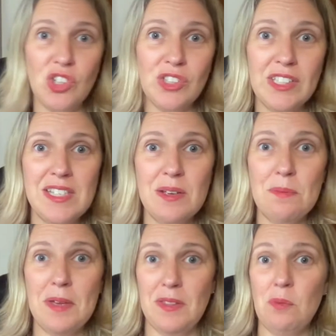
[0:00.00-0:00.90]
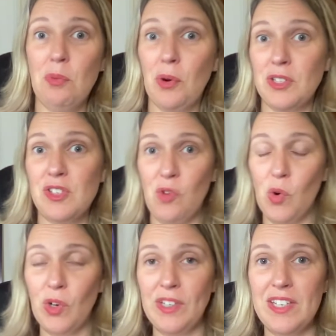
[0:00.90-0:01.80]
journalism, and the importance of
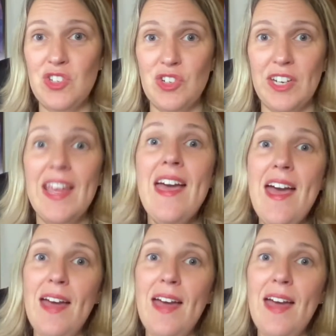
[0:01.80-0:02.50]
oral history.